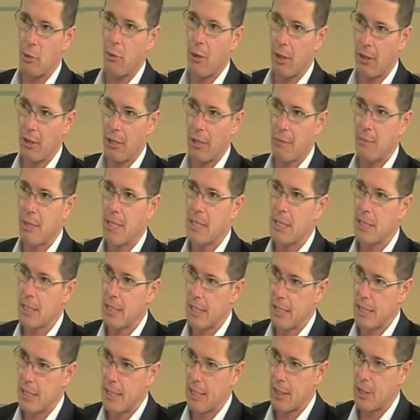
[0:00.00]
quality
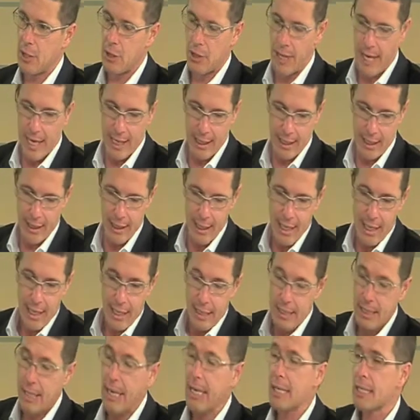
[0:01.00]
businesses in Australia.
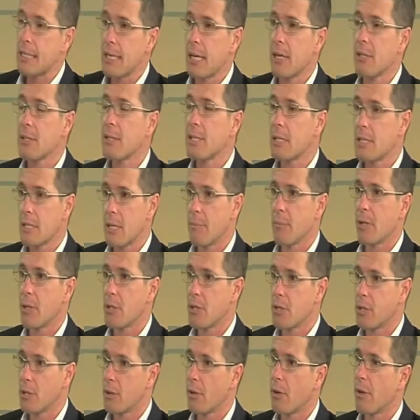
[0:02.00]
CSL is a similar
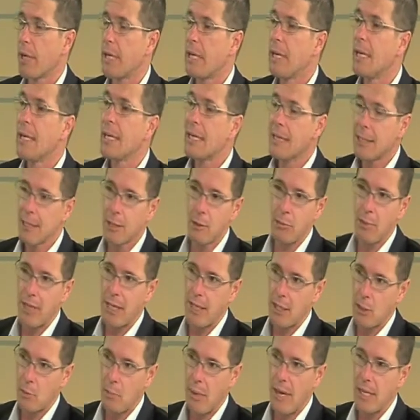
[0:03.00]
story, a little bit
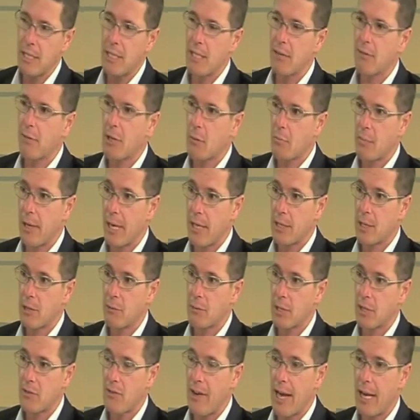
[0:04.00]
expensive compared to
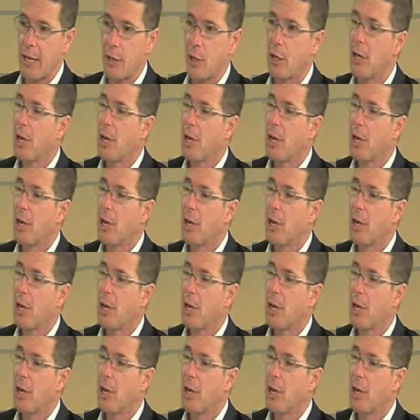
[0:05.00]
its value,